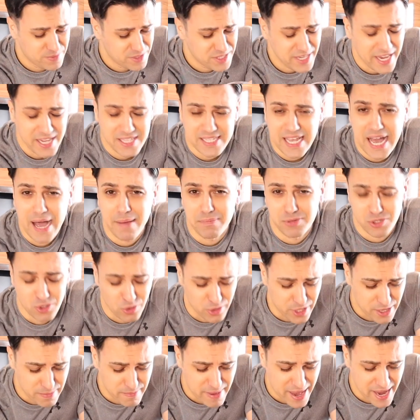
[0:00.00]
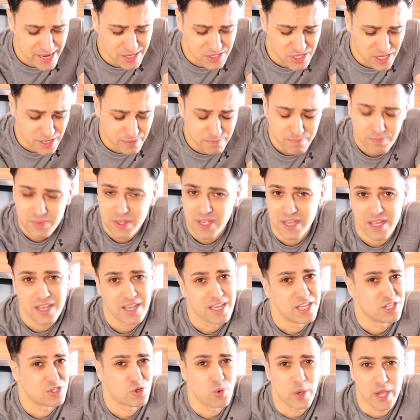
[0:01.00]
Tastes absolutely amazing.
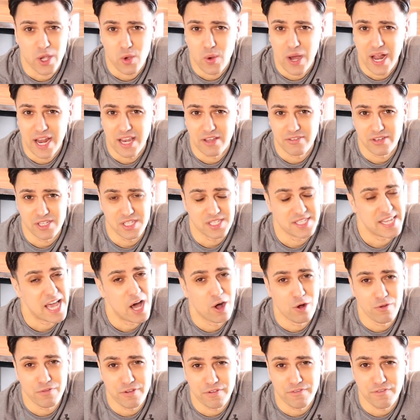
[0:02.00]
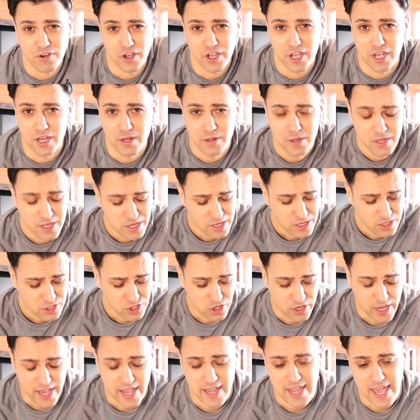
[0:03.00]
It's quick calories, it's healthy for you. So
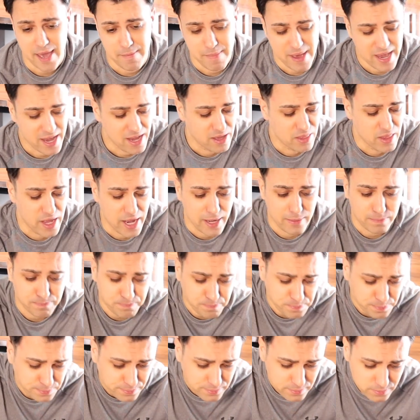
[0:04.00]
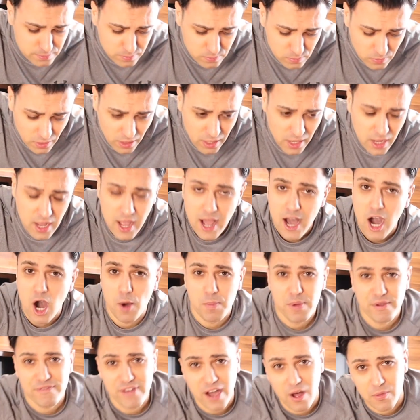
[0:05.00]
yeah, get making that. Hope
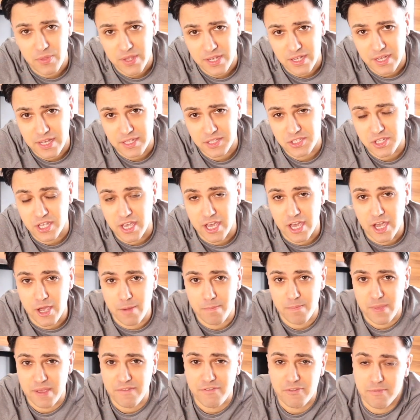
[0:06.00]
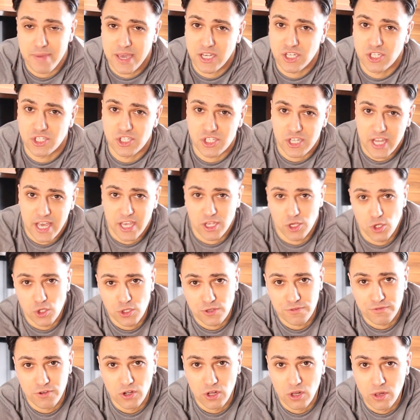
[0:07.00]
you found the information today
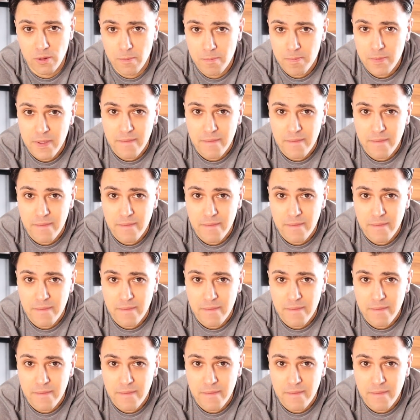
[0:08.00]
useful.